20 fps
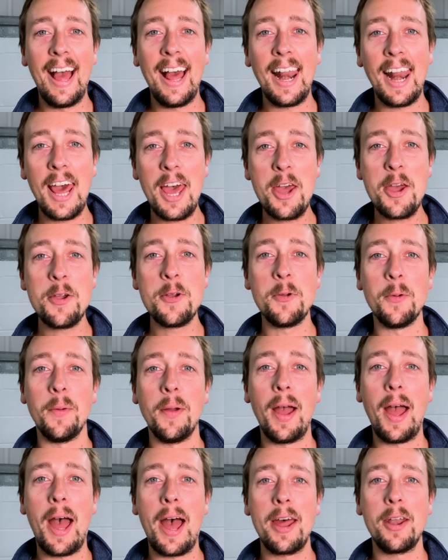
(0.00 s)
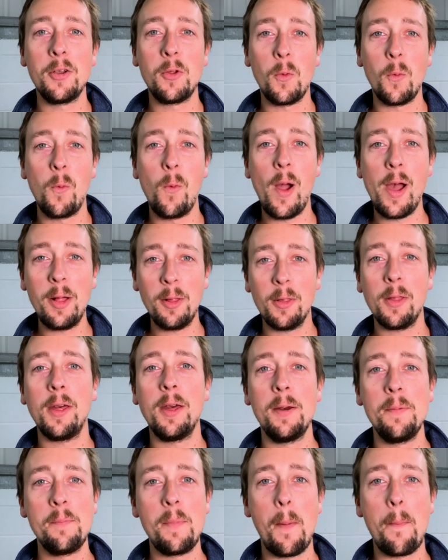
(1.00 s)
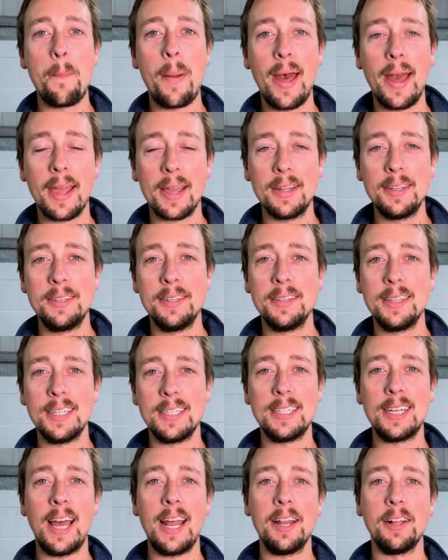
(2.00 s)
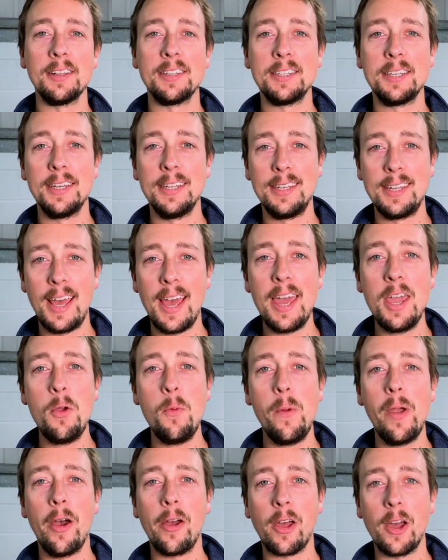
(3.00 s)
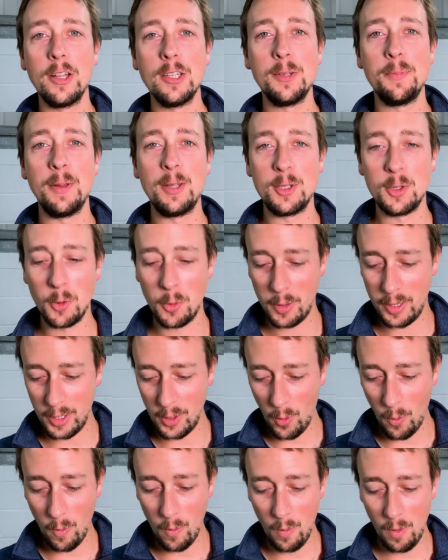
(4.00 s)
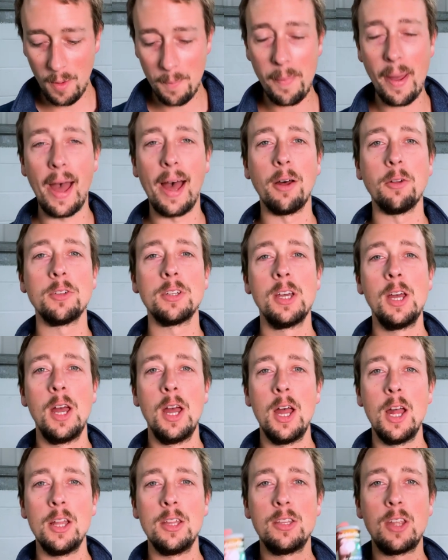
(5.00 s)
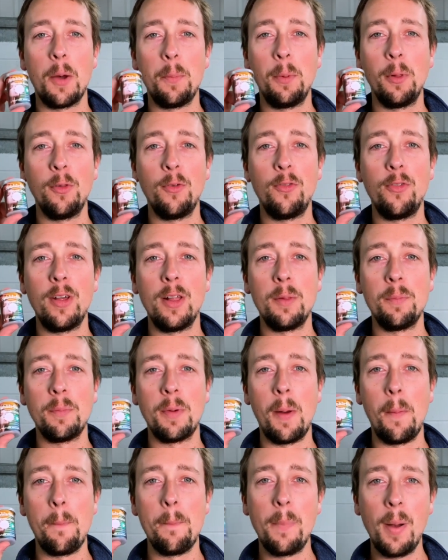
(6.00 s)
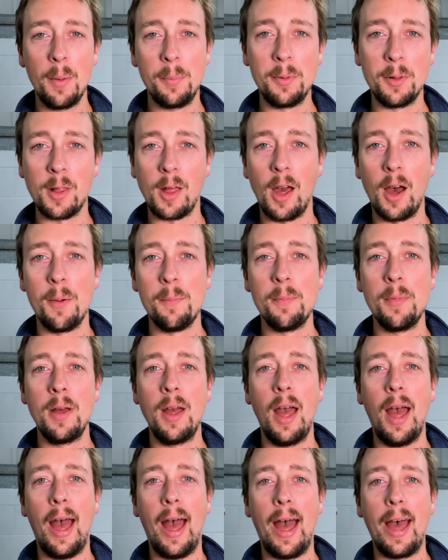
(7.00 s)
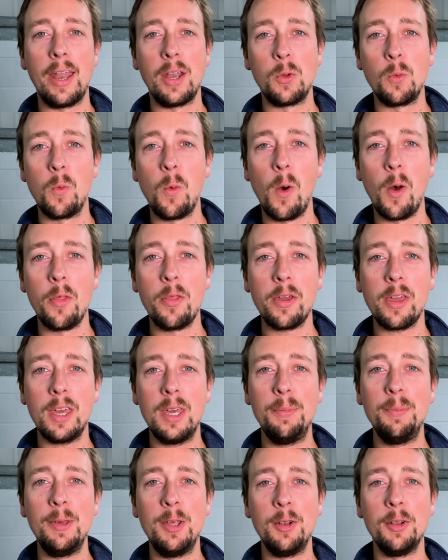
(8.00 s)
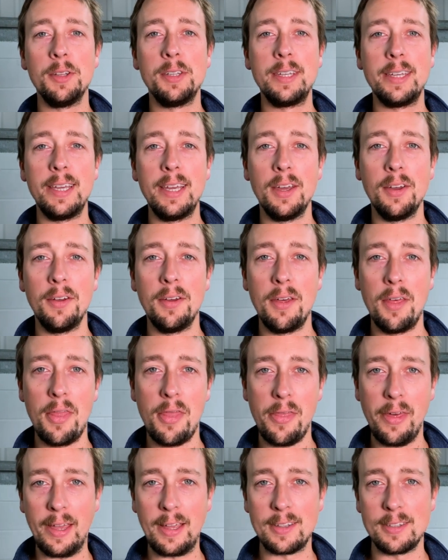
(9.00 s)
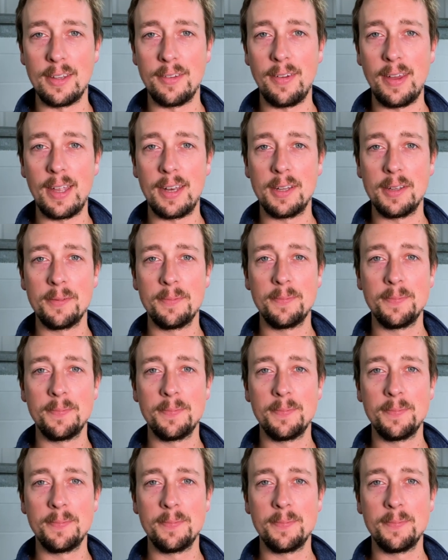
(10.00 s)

Hello and welcome back to the channel. Today we are going to be talking all about Dubblefilm Bubblegum and what the community thinks of it.